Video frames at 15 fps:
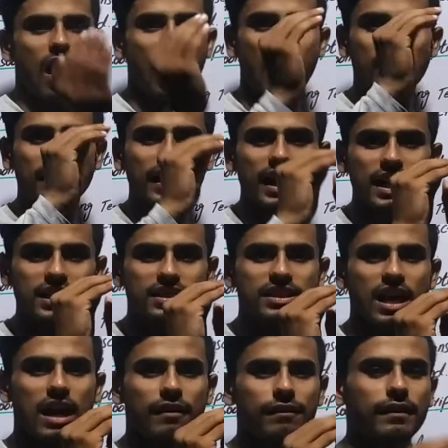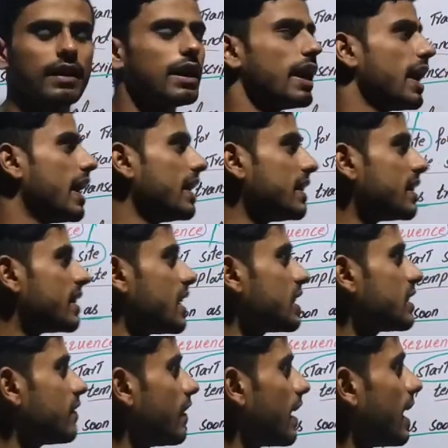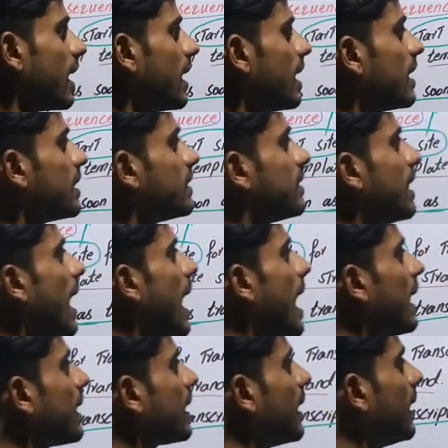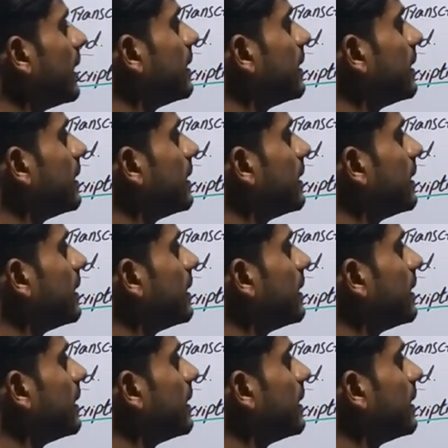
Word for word: on itself in this way that